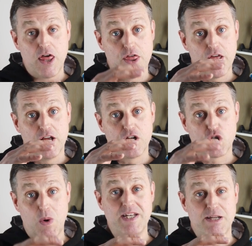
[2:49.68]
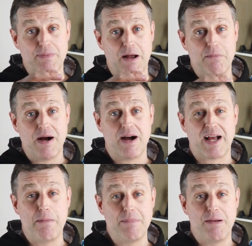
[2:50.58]
the £20
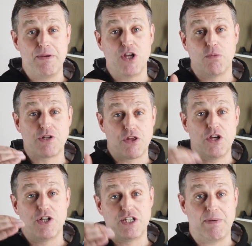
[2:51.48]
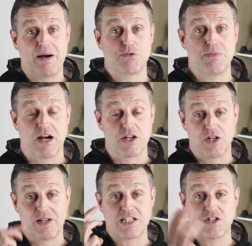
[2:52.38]
mark, and maybe the up to £30 mark.
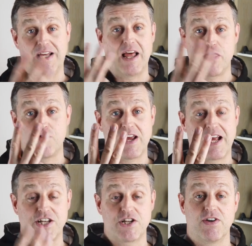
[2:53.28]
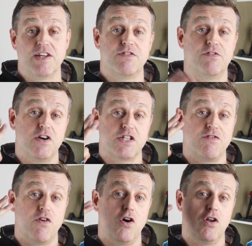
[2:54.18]
So let's look at it in 3 categories. First
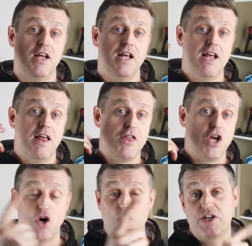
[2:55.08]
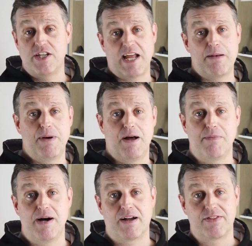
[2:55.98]
of all, the under £10
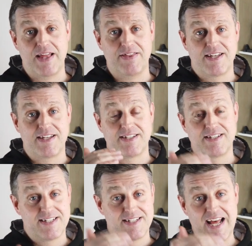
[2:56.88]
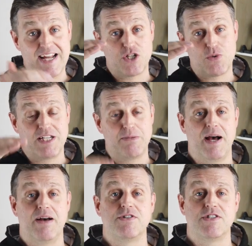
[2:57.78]
mark, then the £10 to
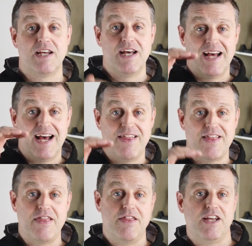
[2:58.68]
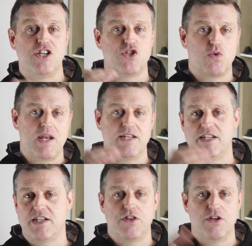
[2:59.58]
£20, and then the
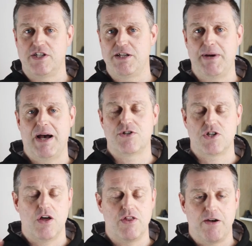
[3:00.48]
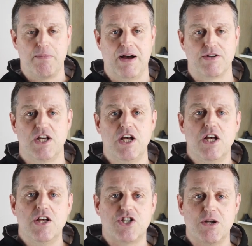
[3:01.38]
£20 to £30 or thereabouts.
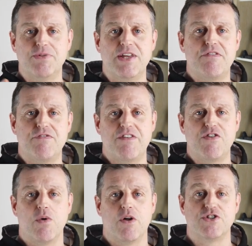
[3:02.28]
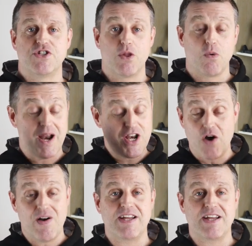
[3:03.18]
Something for everyone, so that when you're